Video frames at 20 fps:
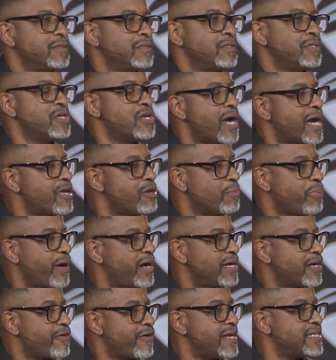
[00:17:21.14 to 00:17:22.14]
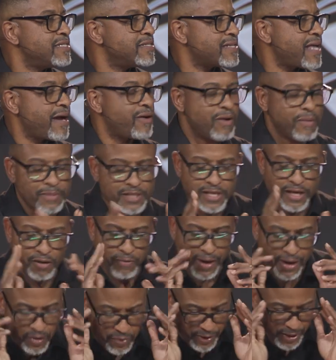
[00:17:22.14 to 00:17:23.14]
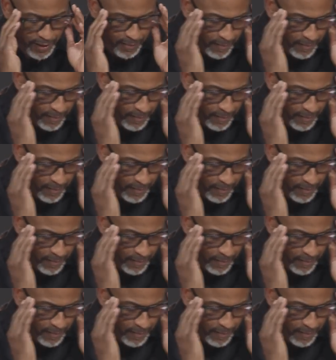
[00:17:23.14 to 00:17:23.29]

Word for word: You know how you break the crazy cycle? I'm gonna tell you right quick.